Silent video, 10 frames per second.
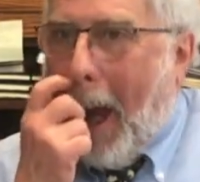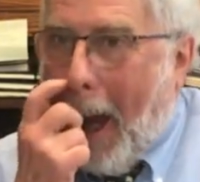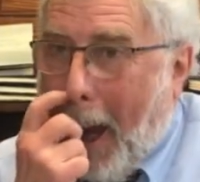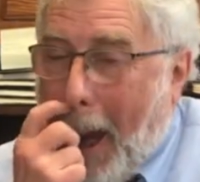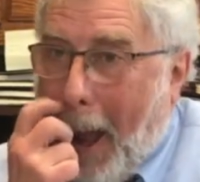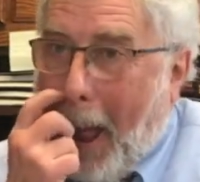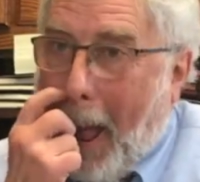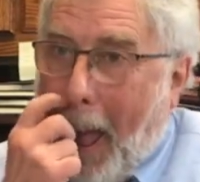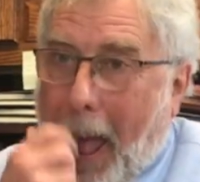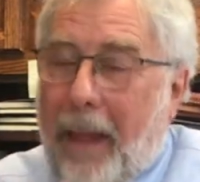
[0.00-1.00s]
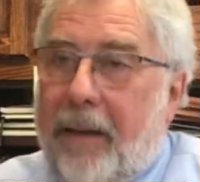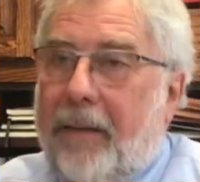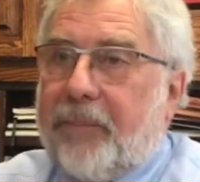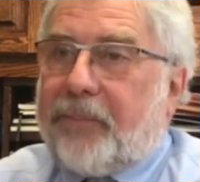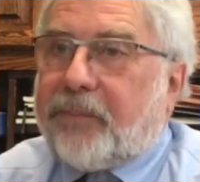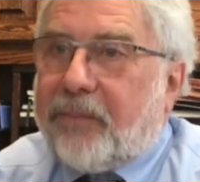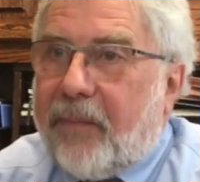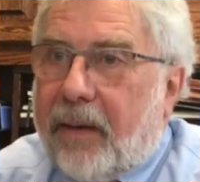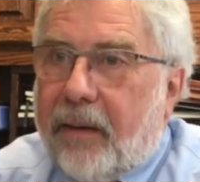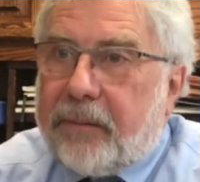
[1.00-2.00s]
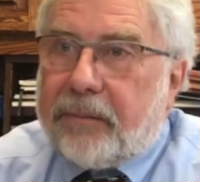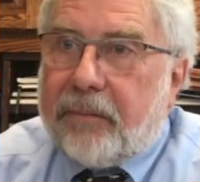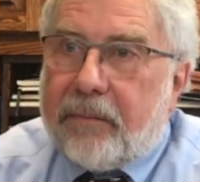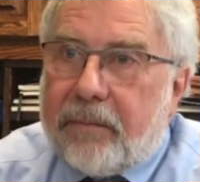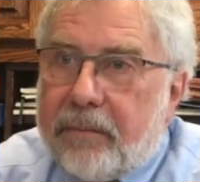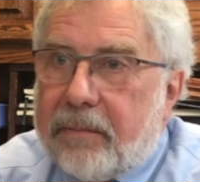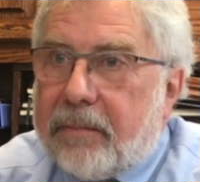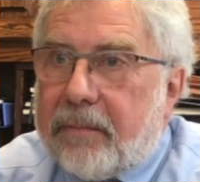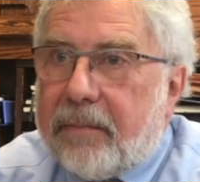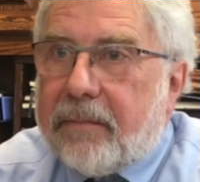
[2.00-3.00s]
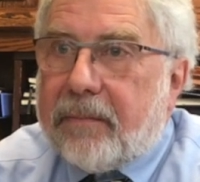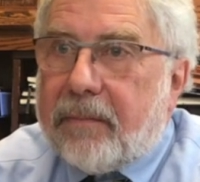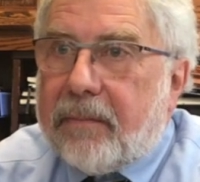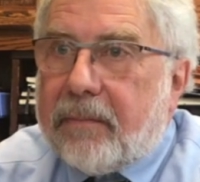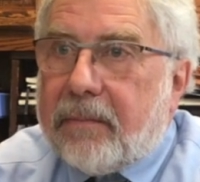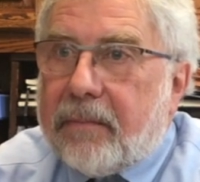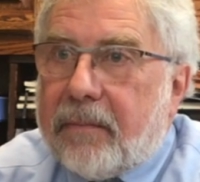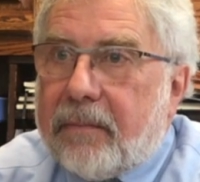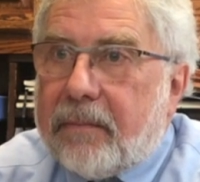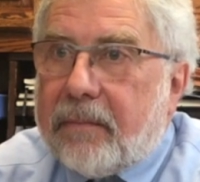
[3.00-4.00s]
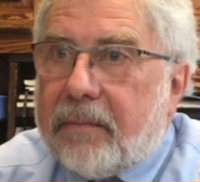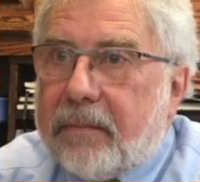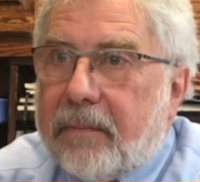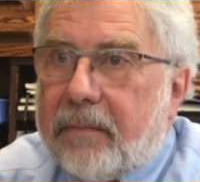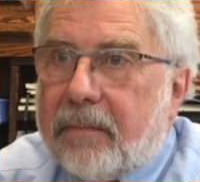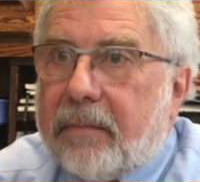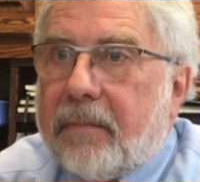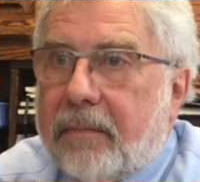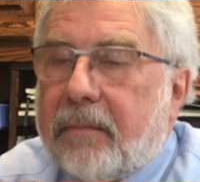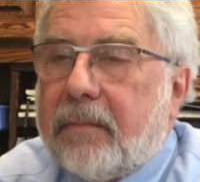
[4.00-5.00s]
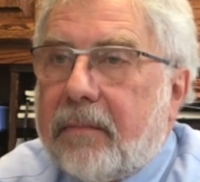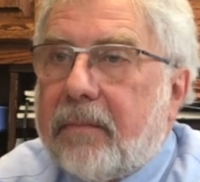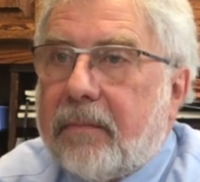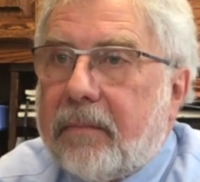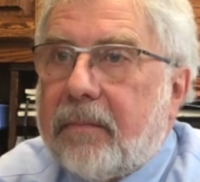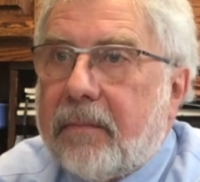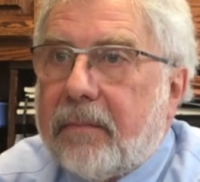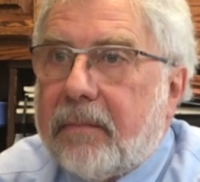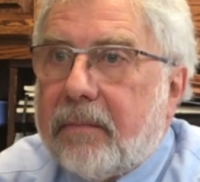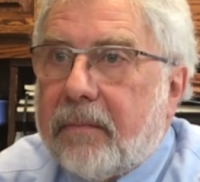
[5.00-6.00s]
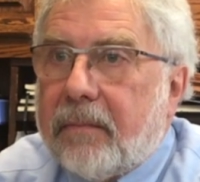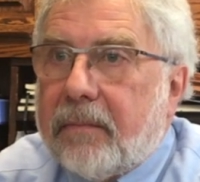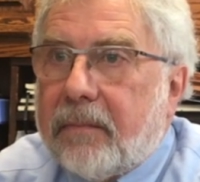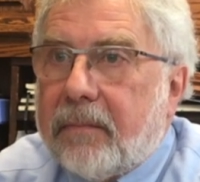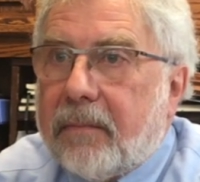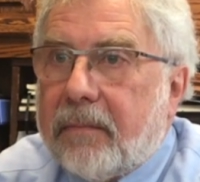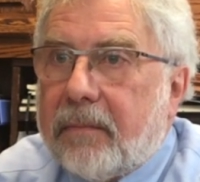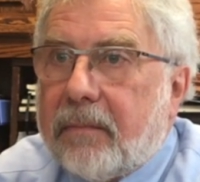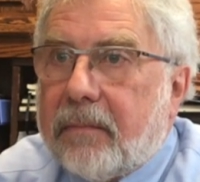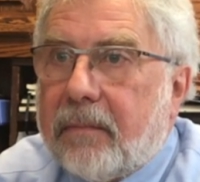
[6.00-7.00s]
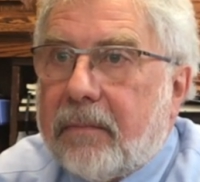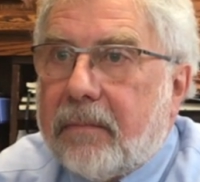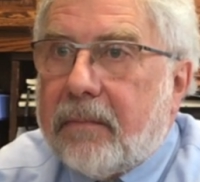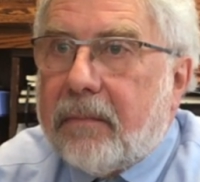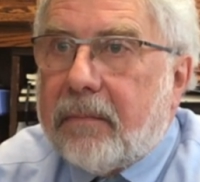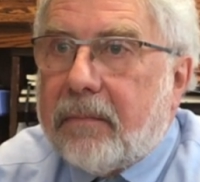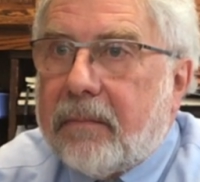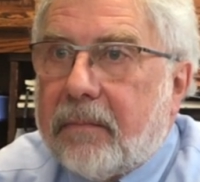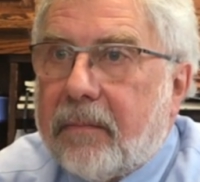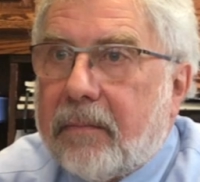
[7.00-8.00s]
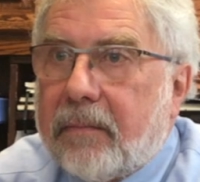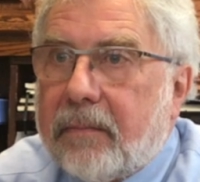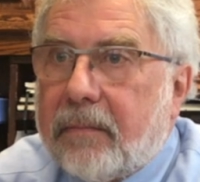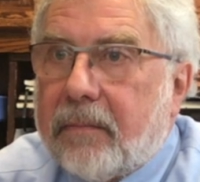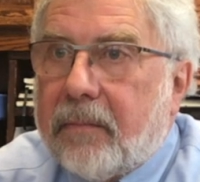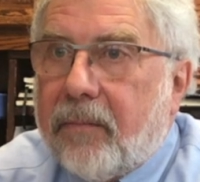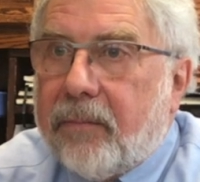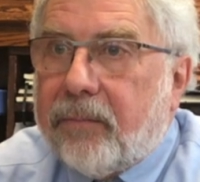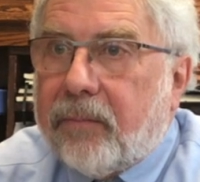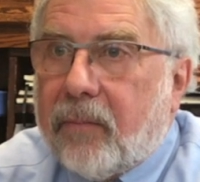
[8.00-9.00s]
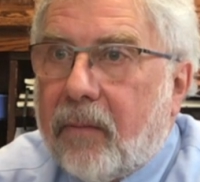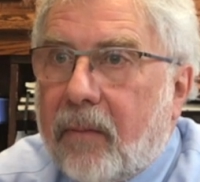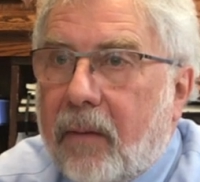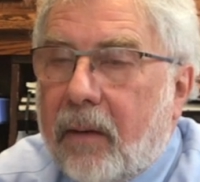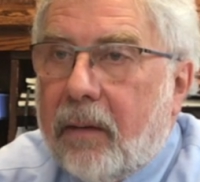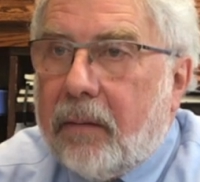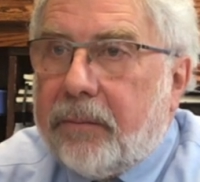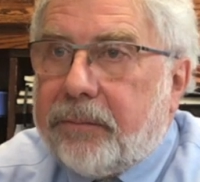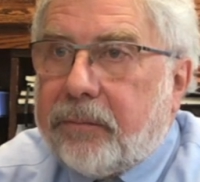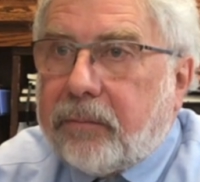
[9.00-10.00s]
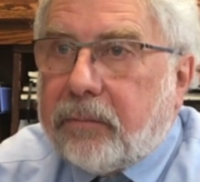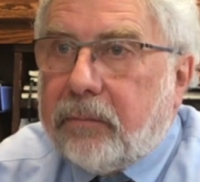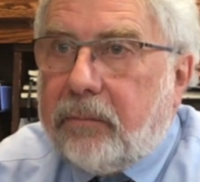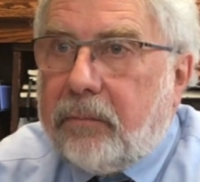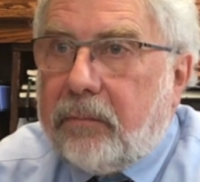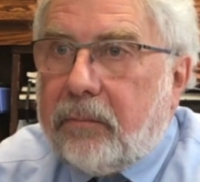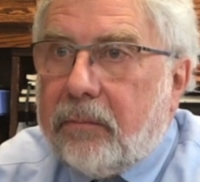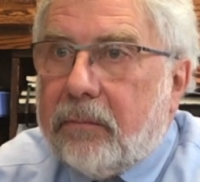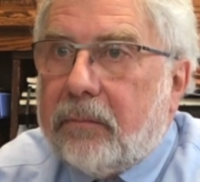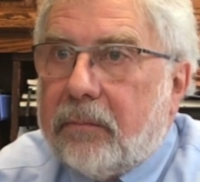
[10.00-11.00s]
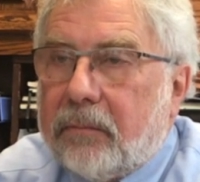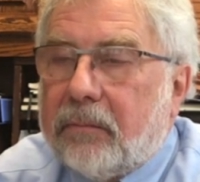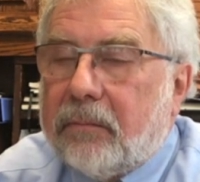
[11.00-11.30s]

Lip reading: And the odder part of that is when you look at the bottom end, 36% of those churches have a pastor serving 2 years or less.